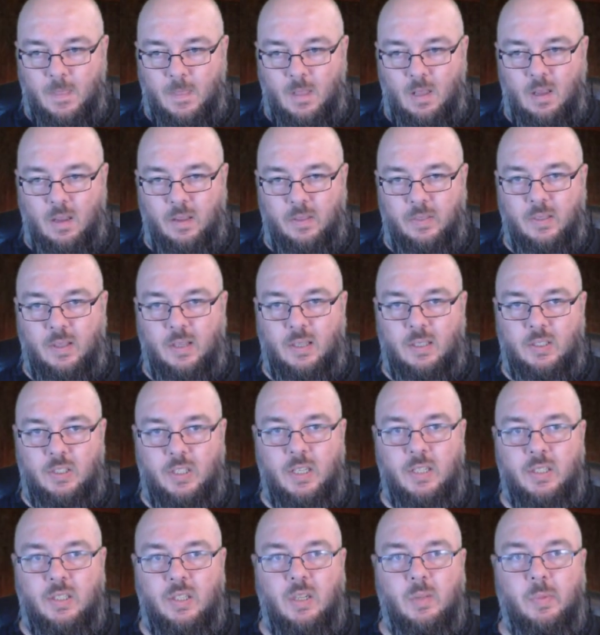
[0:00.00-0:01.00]
I think
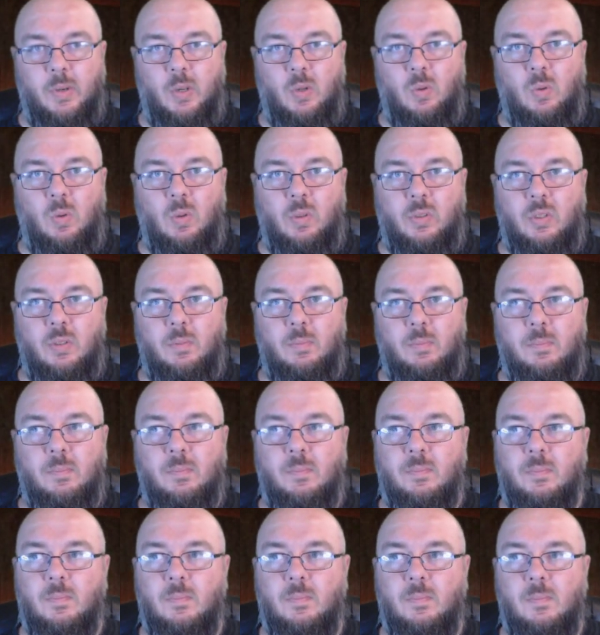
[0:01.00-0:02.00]
she's going to be awesome
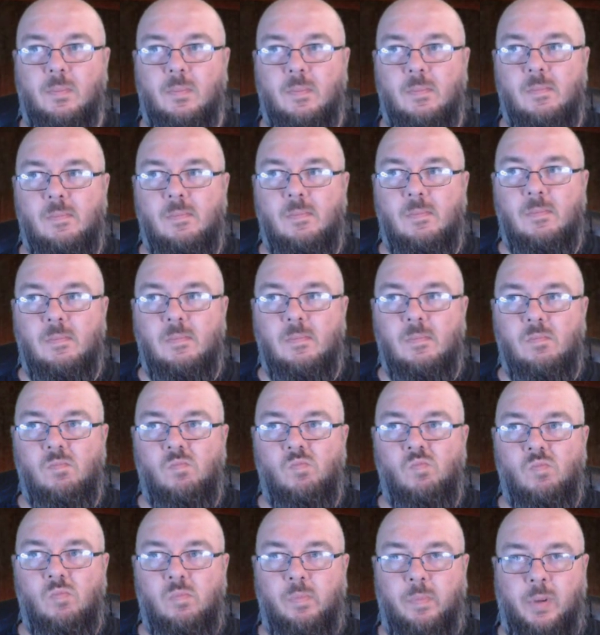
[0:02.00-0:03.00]

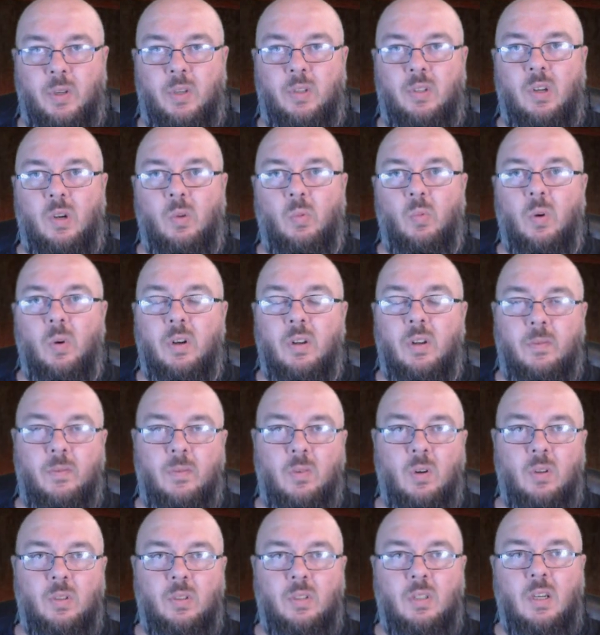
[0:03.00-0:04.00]
because I want a
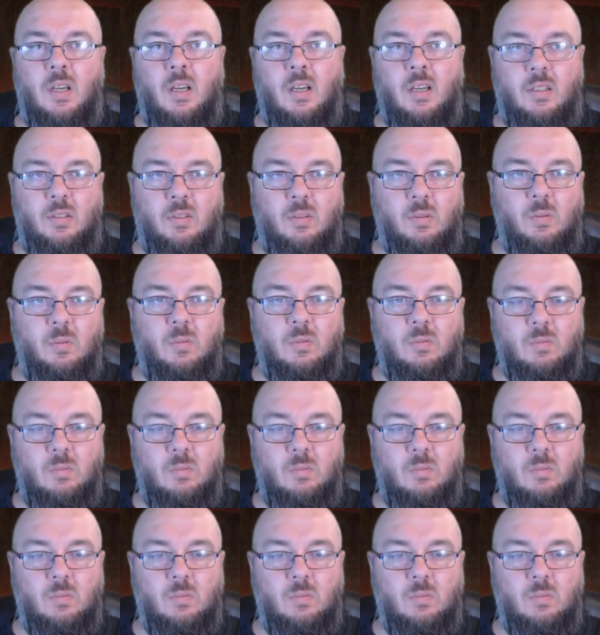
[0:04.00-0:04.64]
frost castle.